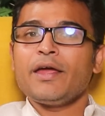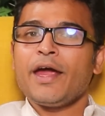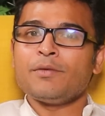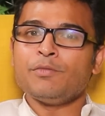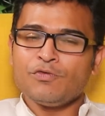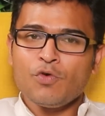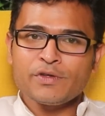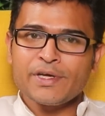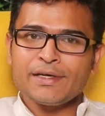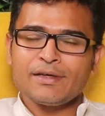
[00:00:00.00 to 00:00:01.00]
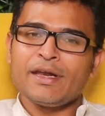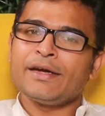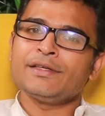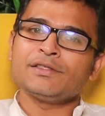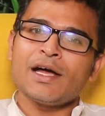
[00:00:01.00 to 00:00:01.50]
And before that,
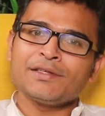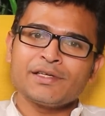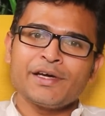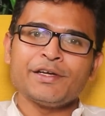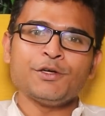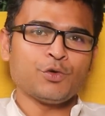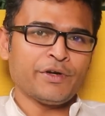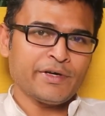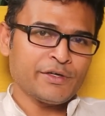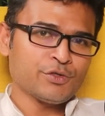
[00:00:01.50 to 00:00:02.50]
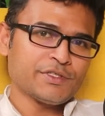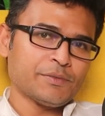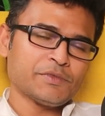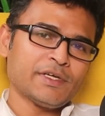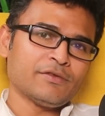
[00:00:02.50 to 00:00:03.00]
let us ask Hari to introduce
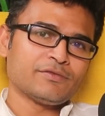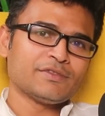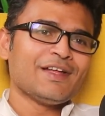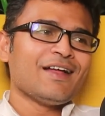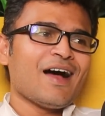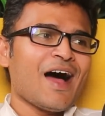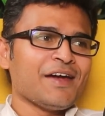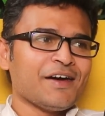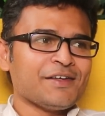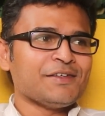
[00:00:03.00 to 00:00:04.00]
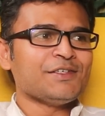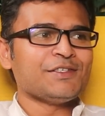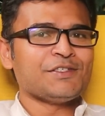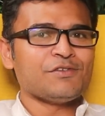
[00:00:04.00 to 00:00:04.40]
himself. Hi Hari, this is